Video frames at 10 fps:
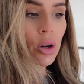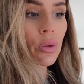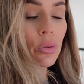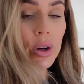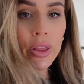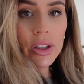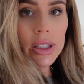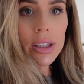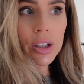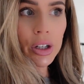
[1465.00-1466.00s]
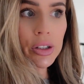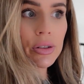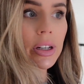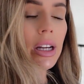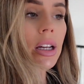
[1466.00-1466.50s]
one is the
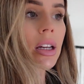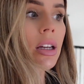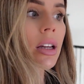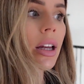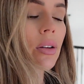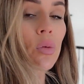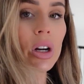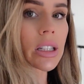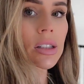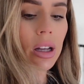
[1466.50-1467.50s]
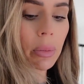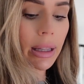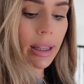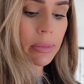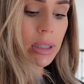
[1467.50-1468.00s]
nursery, and one is
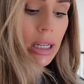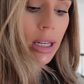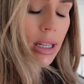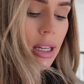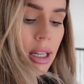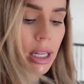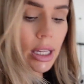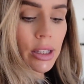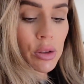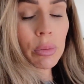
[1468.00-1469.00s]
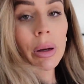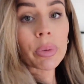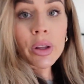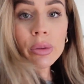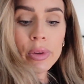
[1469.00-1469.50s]
completely empty. So when my
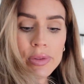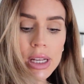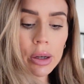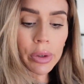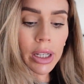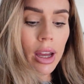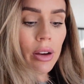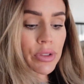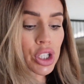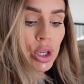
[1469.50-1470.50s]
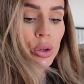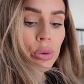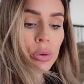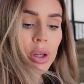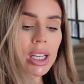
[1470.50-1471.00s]
brother moves out, we're gonna have two